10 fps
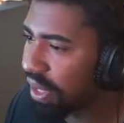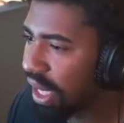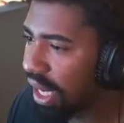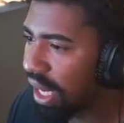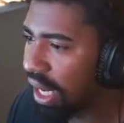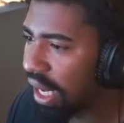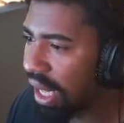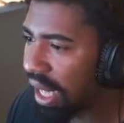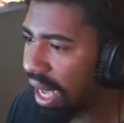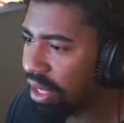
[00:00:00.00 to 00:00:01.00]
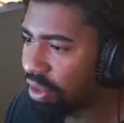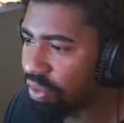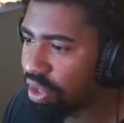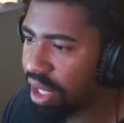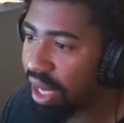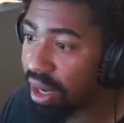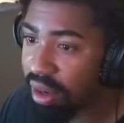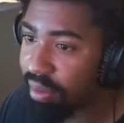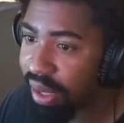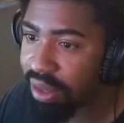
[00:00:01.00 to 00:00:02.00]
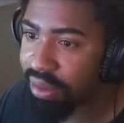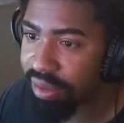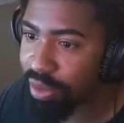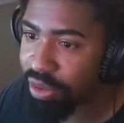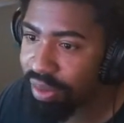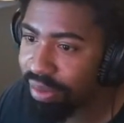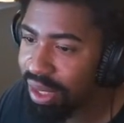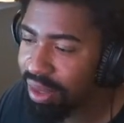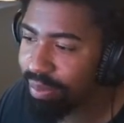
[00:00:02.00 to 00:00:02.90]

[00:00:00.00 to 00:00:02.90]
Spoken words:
I don't care about the Mozambique.